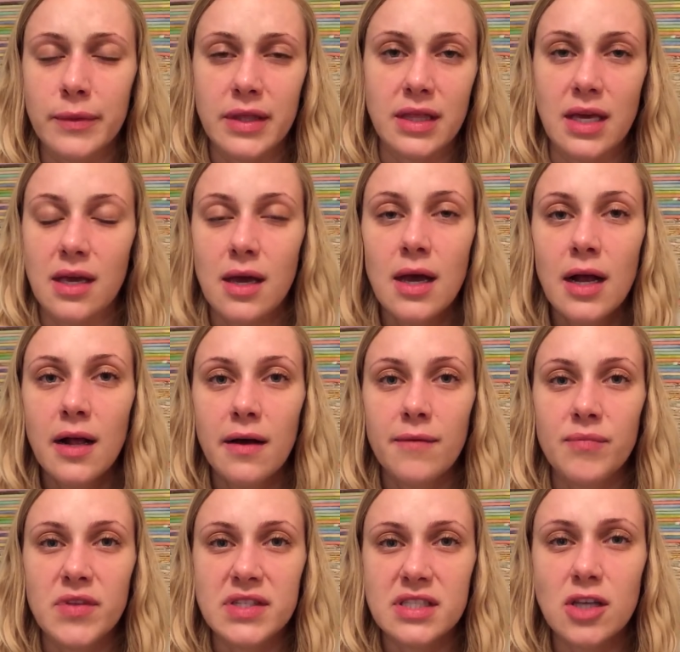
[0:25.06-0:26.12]
And we think
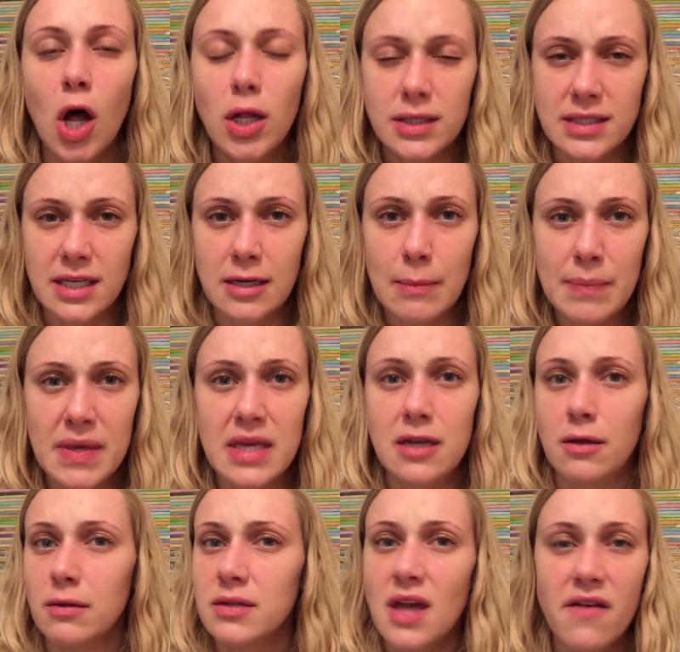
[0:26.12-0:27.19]
this is all it's gonna be and
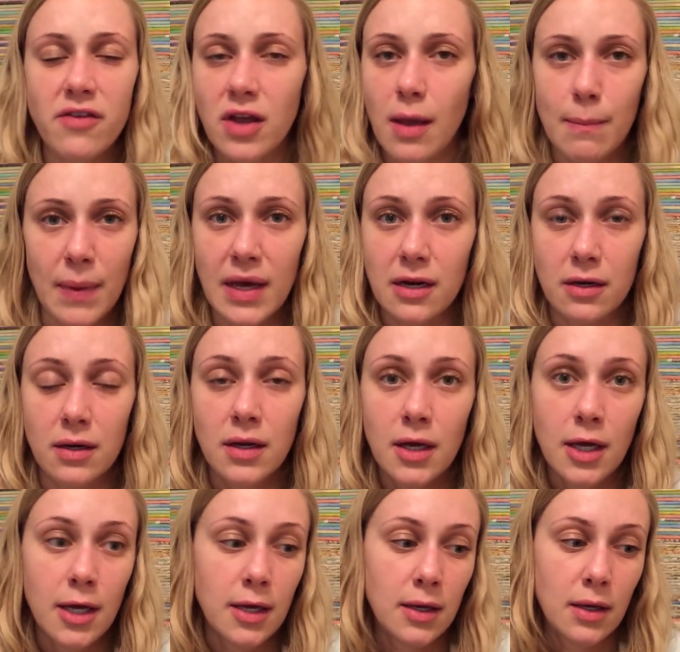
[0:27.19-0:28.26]
it'll never get better.
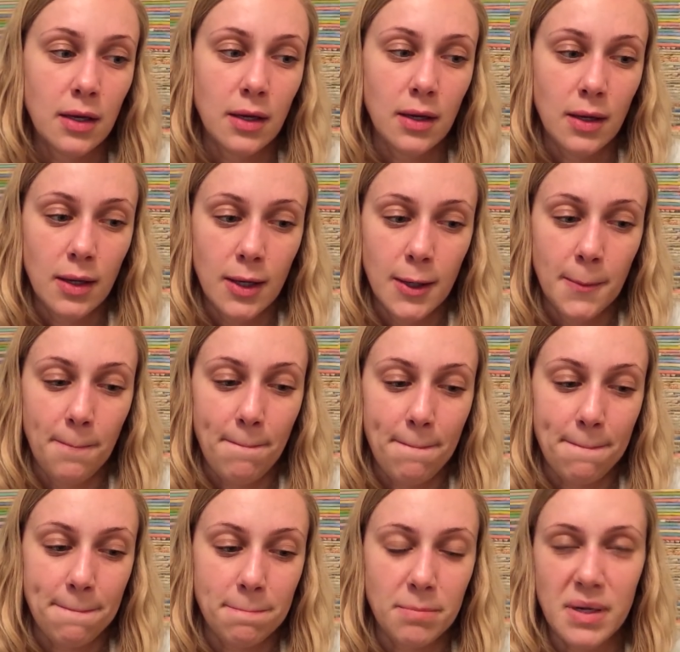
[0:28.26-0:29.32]

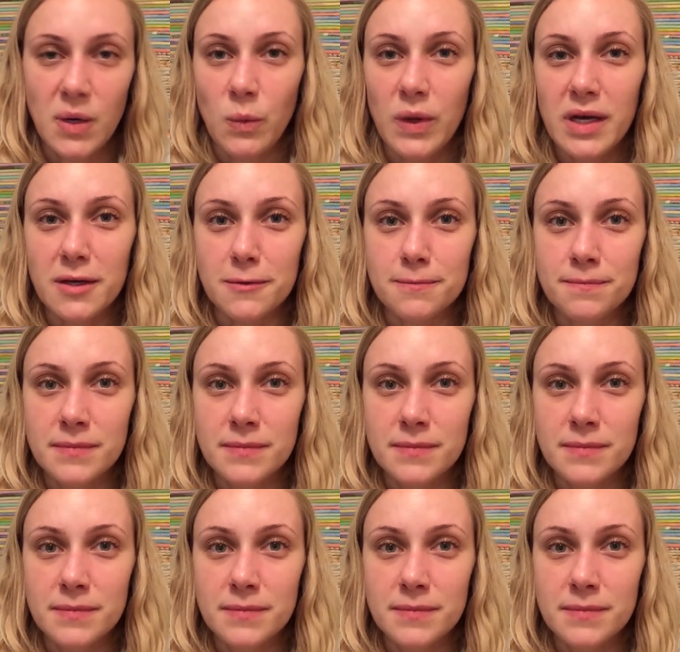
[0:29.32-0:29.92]
But it will.